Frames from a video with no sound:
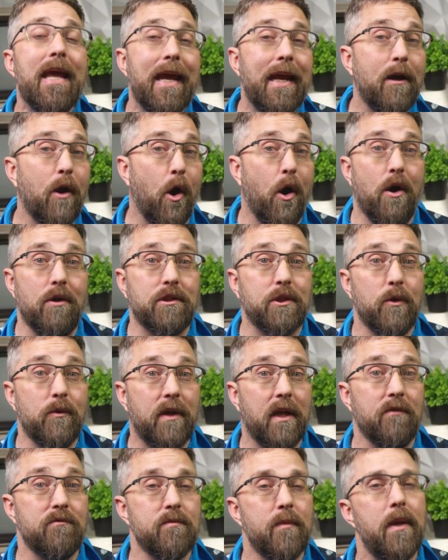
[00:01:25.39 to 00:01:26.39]
it also
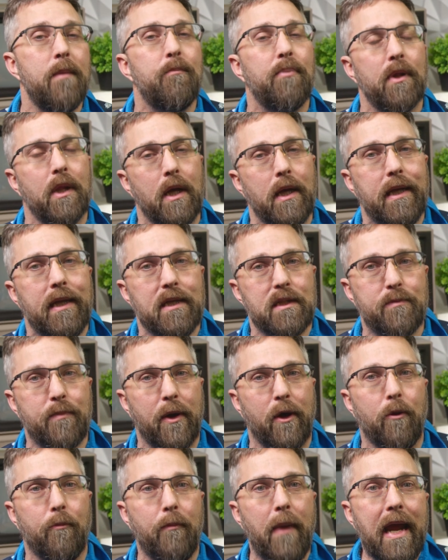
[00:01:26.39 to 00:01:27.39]
gives me plenty of
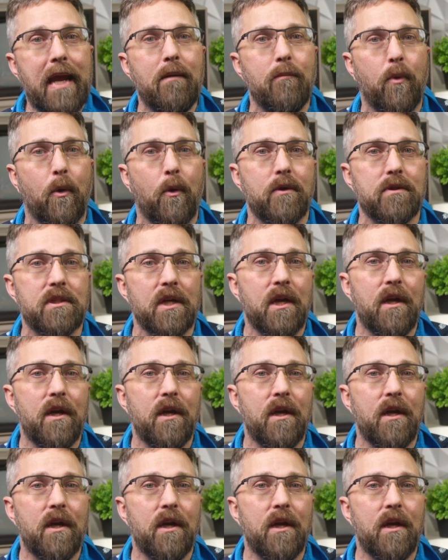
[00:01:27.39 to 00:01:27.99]
spare mainboards